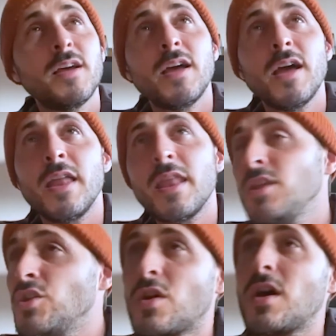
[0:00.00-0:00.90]
And then you
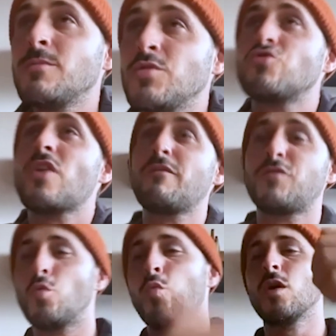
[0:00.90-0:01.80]
come, you drive to
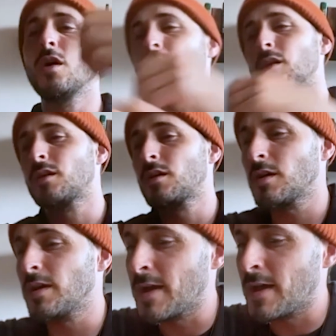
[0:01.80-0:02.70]
work
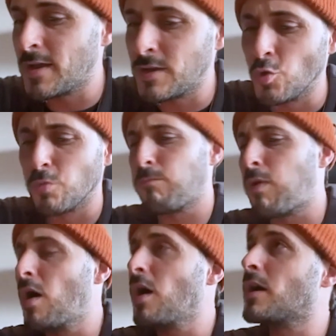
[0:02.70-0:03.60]
and you
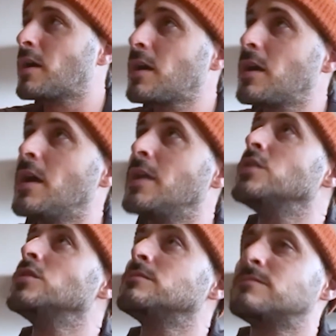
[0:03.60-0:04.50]
park and you